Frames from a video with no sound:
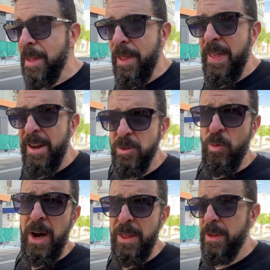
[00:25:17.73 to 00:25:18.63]
And that is
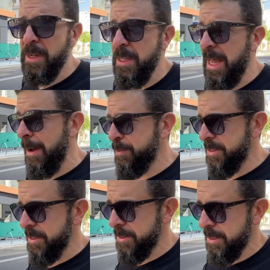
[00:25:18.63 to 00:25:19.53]
why the
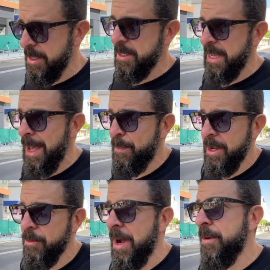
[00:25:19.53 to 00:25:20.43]
collapse is
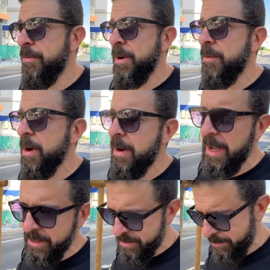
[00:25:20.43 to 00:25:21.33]
happening right in front of our
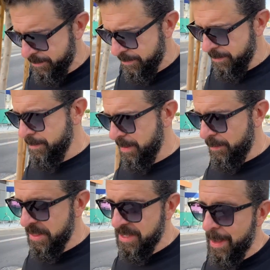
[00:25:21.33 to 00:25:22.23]
eyes. I
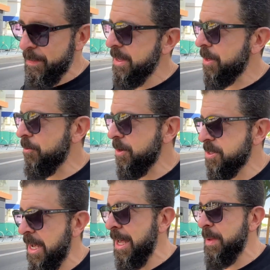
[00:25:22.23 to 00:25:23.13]
mean, it's happening in real
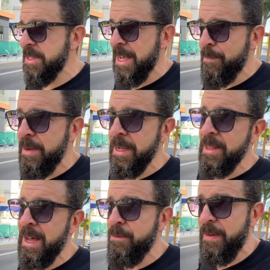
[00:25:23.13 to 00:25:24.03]
time, and it's happening a
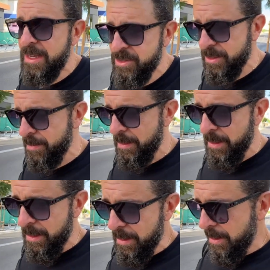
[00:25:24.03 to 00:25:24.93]
lot faster
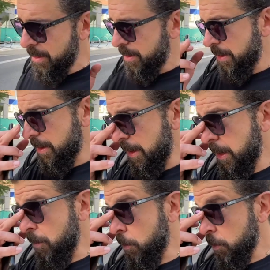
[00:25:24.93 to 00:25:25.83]
than
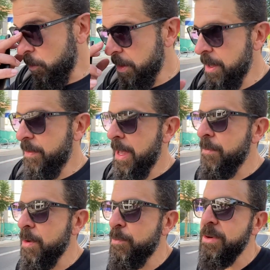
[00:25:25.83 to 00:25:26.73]
anyone would have
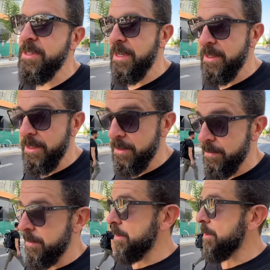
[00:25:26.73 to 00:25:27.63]
ever predicted.
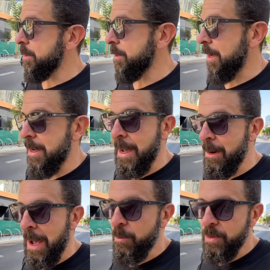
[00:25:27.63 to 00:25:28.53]

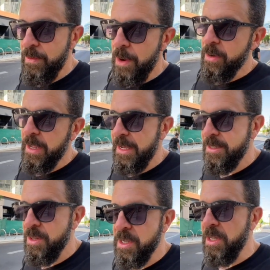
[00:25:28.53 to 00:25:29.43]
I would have never guessed
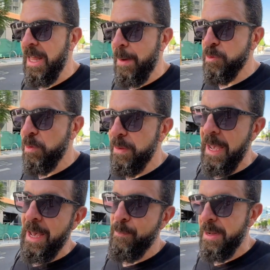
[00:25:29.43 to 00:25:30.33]
that the collapse would be
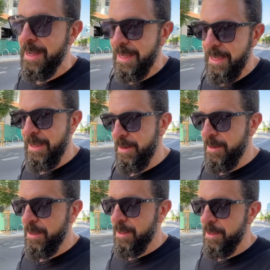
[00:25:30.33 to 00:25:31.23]
happening in